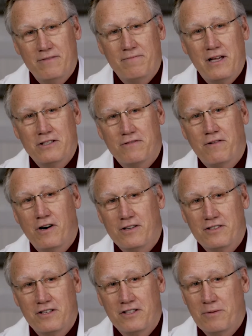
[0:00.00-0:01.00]
as far
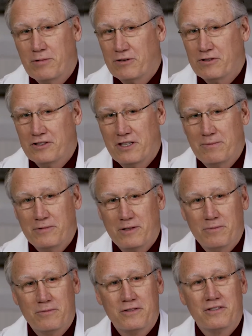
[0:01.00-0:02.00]
as the typical
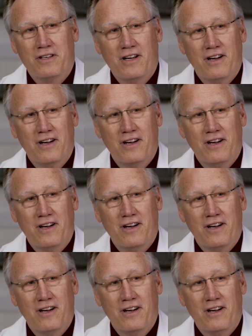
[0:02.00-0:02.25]
symptoms,